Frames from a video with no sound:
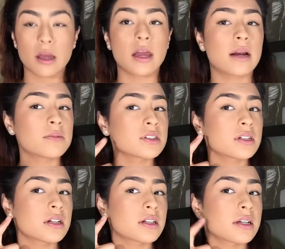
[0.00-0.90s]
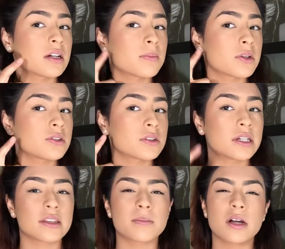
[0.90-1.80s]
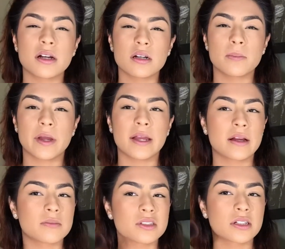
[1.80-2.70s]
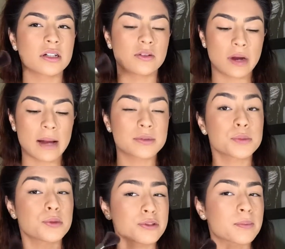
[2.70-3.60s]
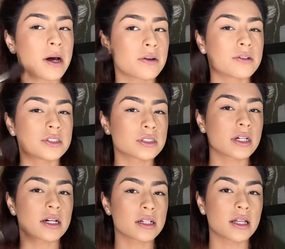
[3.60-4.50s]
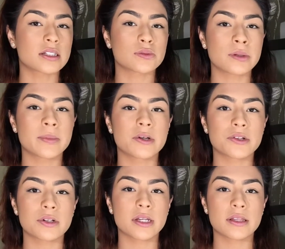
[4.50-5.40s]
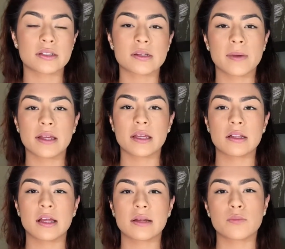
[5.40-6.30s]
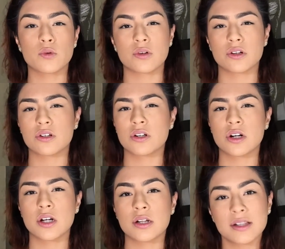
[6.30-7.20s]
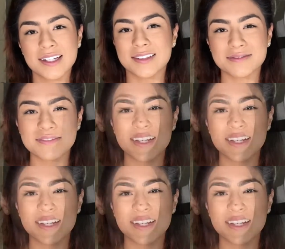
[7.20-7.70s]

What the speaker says: And I'm just going to clean up underneath. I'm not going to bake. I'm just going to grab some loose powder and just kind of like sweep it underneath to make it like more clean.